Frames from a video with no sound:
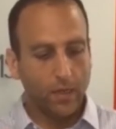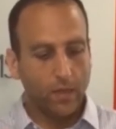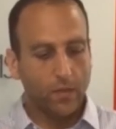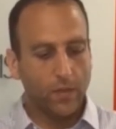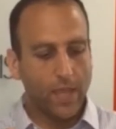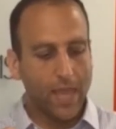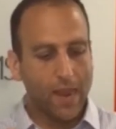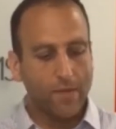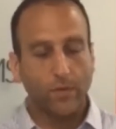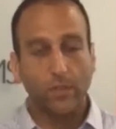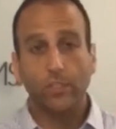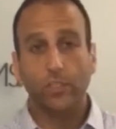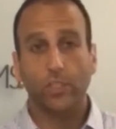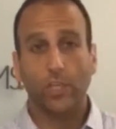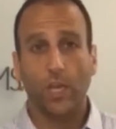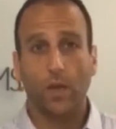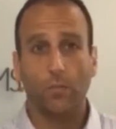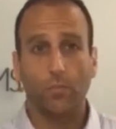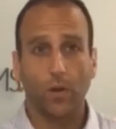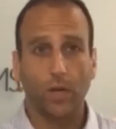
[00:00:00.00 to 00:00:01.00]
the average
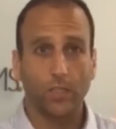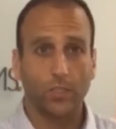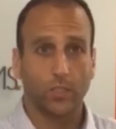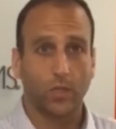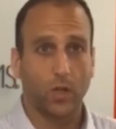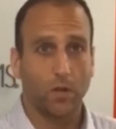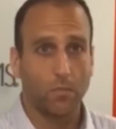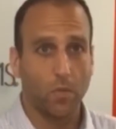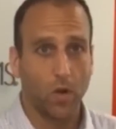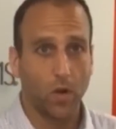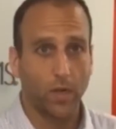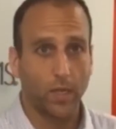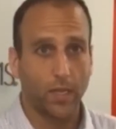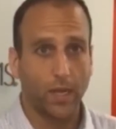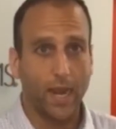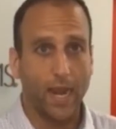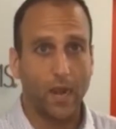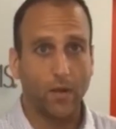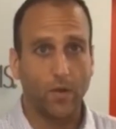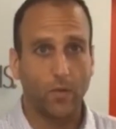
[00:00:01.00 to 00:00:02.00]
sale price in our market
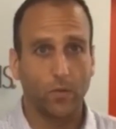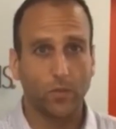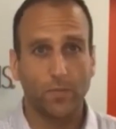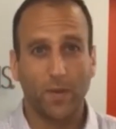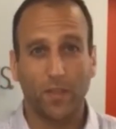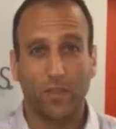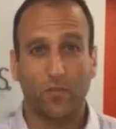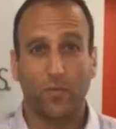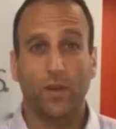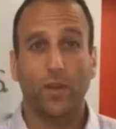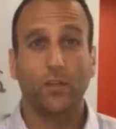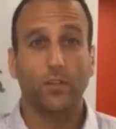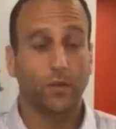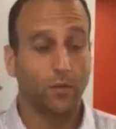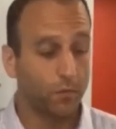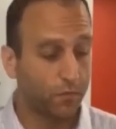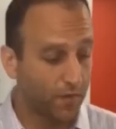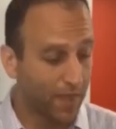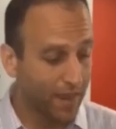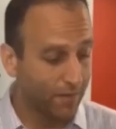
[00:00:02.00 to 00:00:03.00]
area was about
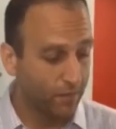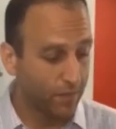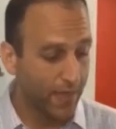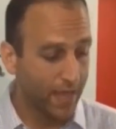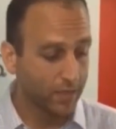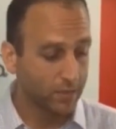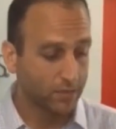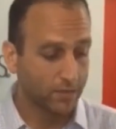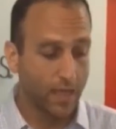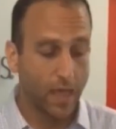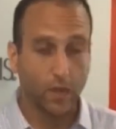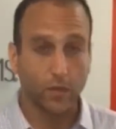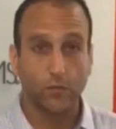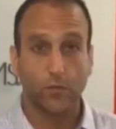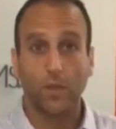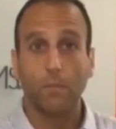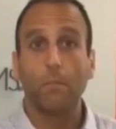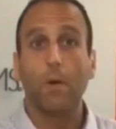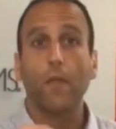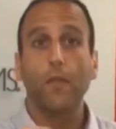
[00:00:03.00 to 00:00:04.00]
$305,000
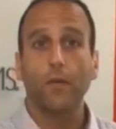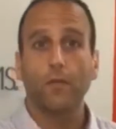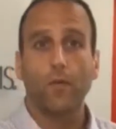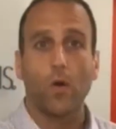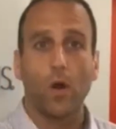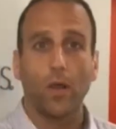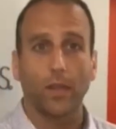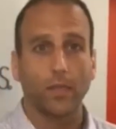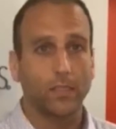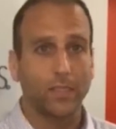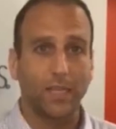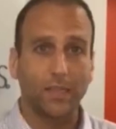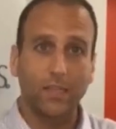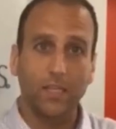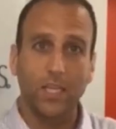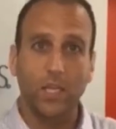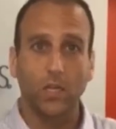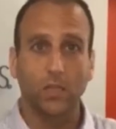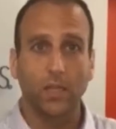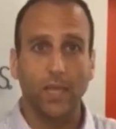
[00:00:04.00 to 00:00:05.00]
for the month of August, not
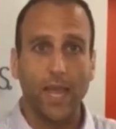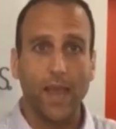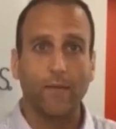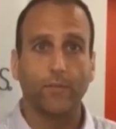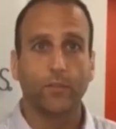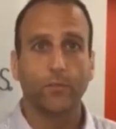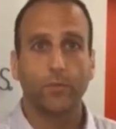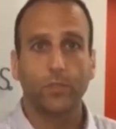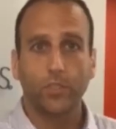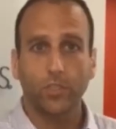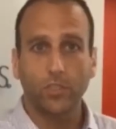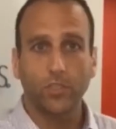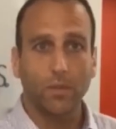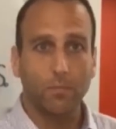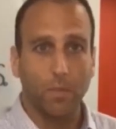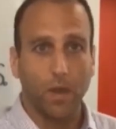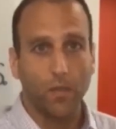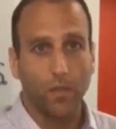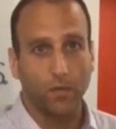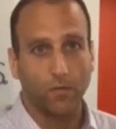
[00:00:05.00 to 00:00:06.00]
the yearly average, but just the
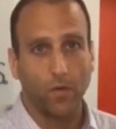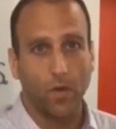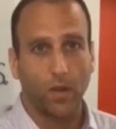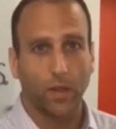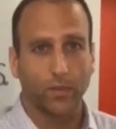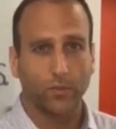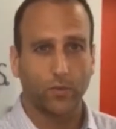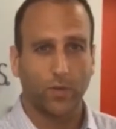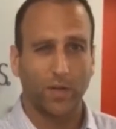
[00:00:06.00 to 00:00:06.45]
month of August.